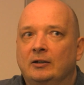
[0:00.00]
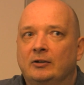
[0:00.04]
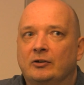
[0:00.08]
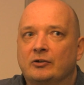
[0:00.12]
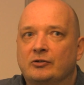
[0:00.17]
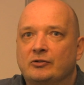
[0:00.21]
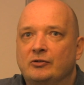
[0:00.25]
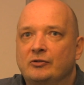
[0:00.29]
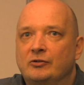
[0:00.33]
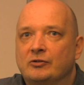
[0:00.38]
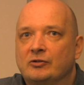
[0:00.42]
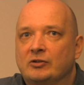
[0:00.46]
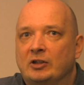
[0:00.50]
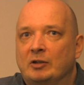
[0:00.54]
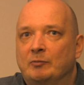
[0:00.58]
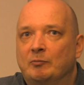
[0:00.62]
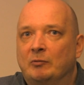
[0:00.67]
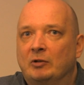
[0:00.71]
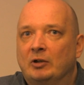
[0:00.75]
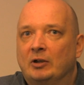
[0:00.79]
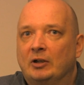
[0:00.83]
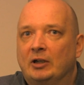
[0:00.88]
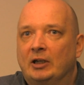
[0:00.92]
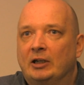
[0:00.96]
the
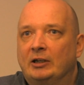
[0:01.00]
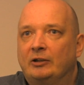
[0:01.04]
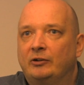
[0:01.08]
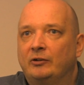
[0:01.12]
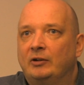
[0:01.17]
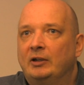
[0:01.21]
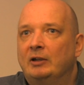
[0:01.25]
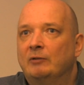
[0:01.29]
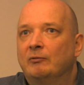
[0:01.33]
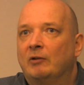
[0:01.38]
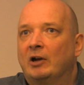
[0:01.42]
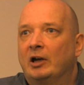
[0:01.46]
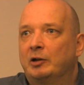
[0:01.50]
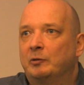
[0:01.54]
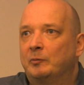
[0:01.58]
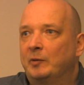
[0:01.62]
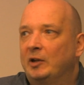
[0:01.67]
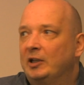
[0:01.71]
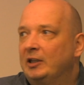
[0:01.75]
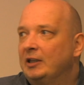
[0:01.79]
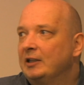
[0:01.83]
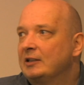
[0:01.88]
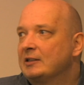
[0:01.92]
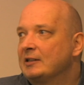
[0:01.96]
system and the
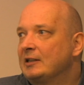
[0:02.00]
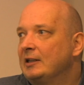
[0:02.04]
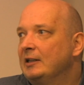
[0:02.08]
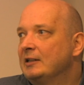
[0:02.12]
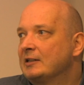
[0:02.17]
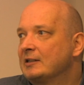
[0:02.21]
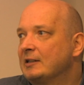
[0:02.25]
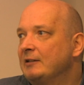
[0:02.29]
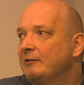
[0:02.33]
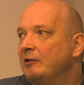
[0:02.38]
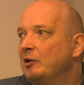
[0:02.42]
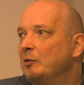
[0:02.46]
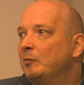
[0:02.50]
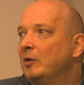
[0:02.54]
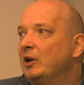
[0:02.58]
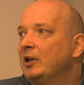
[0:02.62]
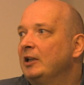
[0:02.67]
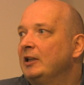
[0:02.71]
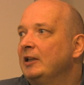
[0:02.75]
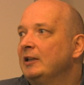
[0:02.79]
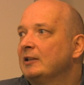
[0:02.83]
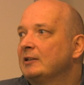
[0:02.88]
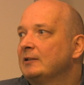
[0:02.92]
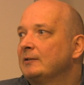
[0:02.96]
environment is given by
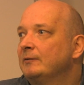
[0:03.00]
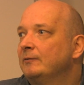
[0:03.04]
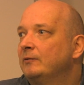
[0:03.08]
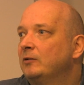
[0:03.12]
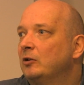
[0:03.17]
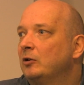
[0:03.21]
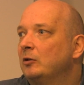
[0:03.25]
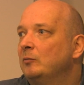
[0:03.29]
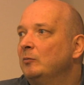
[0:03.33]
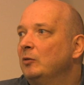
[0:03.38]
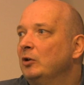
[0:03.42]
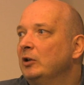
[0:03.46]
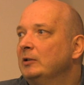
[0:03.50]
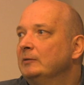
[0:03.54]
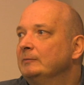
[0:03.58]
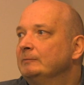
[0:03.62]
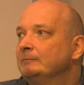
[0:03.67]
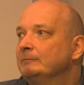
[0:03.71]
this formula,